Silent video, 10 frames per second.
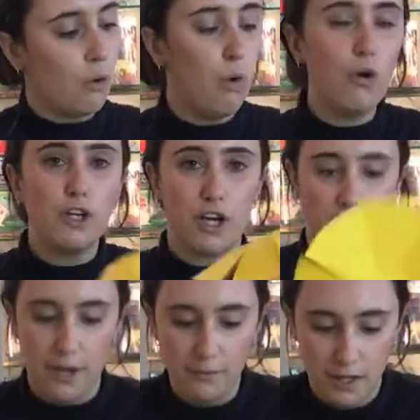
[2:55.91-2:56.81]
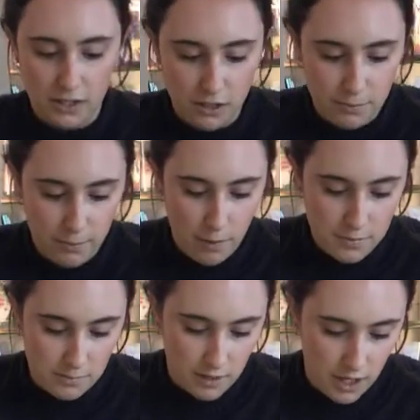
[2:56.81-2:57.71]
or your glue and you pop
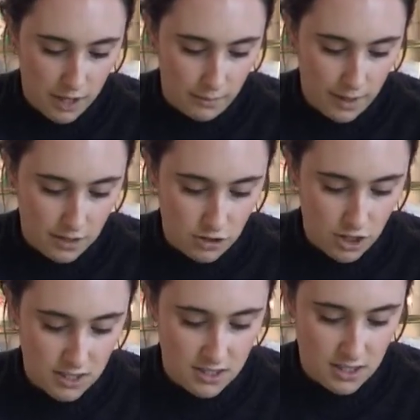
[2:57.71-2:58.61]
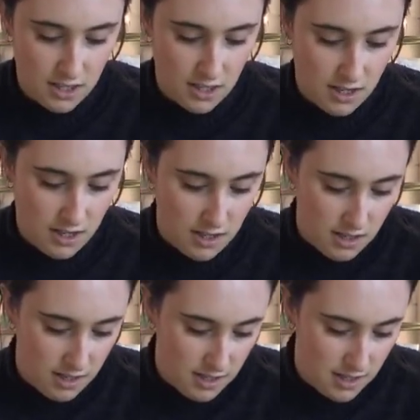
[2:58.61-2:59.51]
some glue and you just
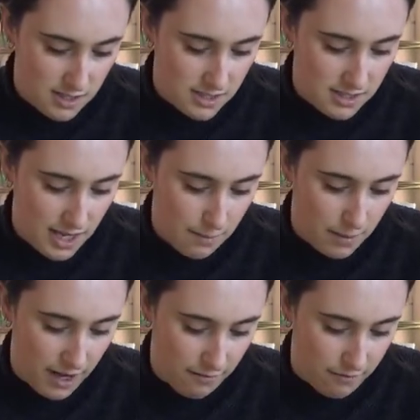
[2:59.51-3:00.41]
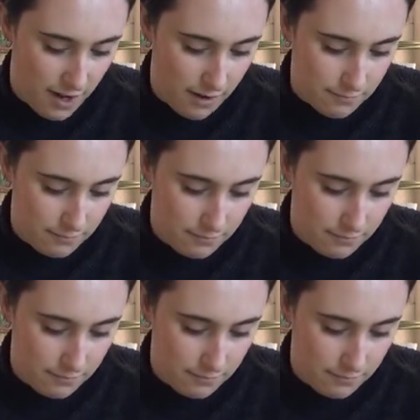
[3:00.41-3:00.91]
staple it flat,